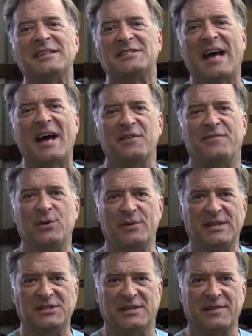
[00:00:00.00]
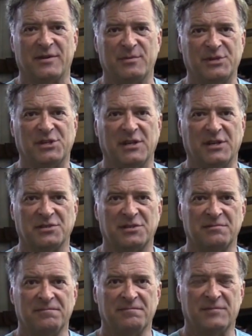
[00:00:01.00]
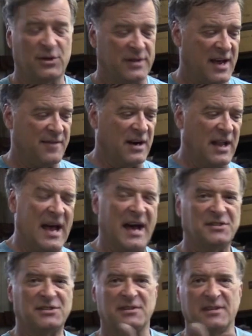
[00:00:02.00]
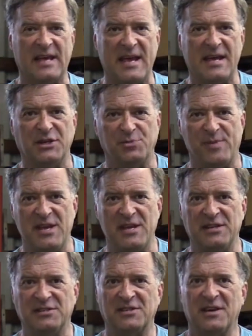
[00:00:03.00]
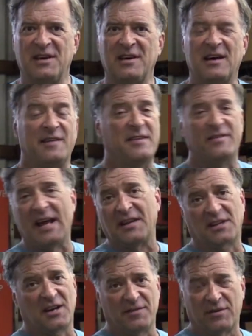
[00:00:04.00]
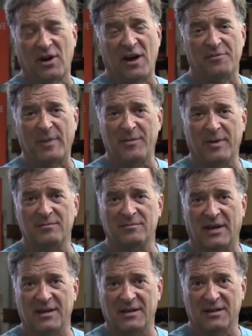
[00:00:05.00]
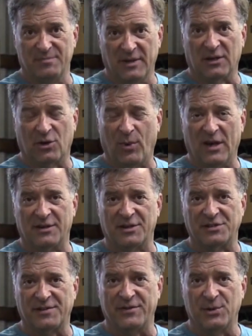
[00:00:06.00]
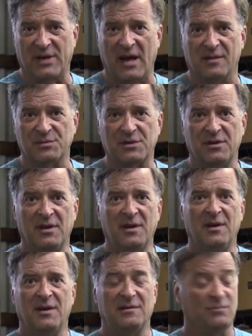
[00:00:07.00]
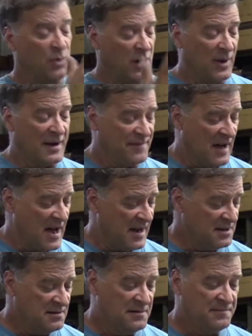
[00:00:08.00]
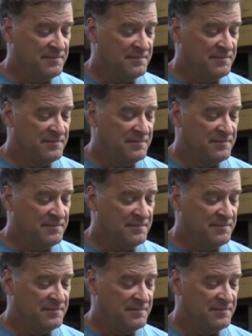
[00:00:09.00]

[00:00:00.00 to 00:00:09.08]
inside a few of these different machines. You know, the Everlasts and the A H Ps. I even had the cover off my, my uh, Miller welders a few times. What do I find?